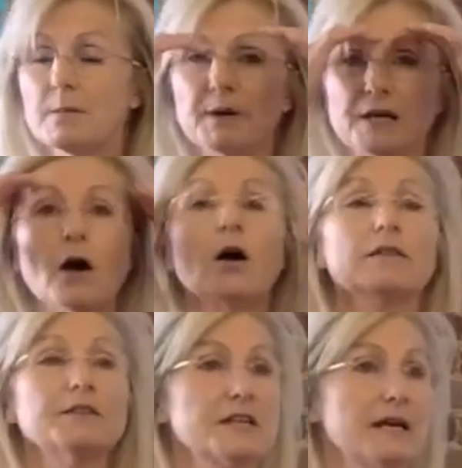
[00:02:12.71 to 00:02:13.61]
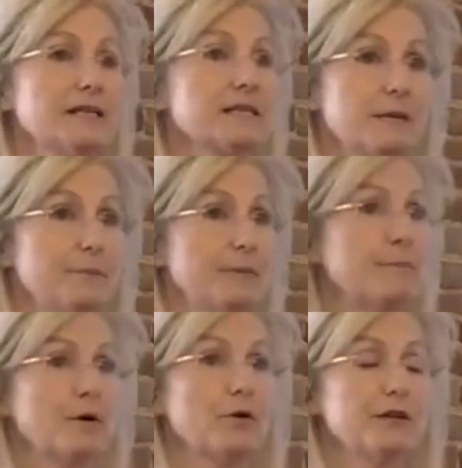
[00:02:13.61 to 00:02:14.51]
but all the tests had been
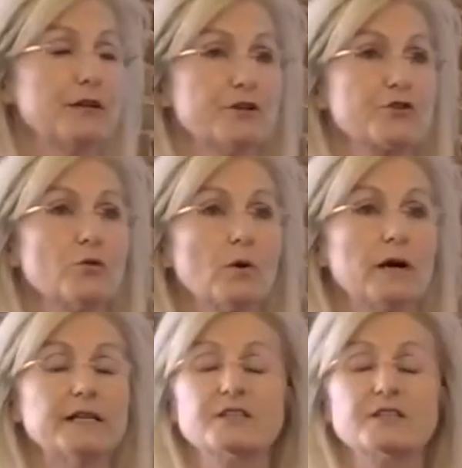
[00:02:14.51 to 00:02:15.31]
burned and destroyed,